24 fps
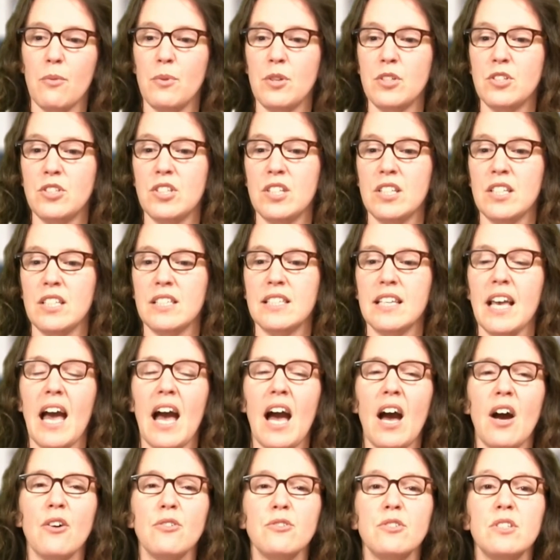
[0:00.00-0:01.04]
which is
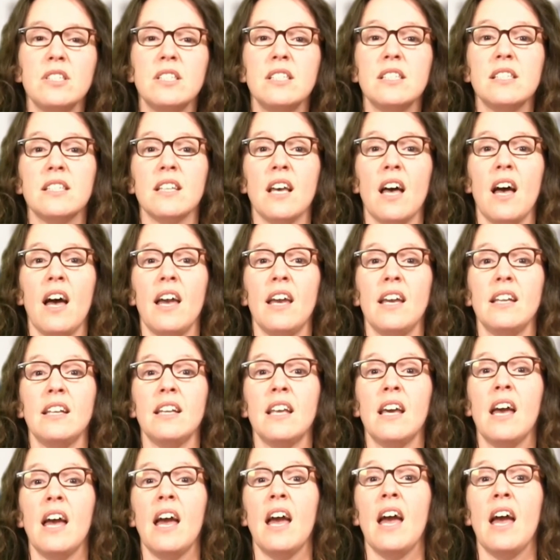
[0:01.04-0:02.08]
how to design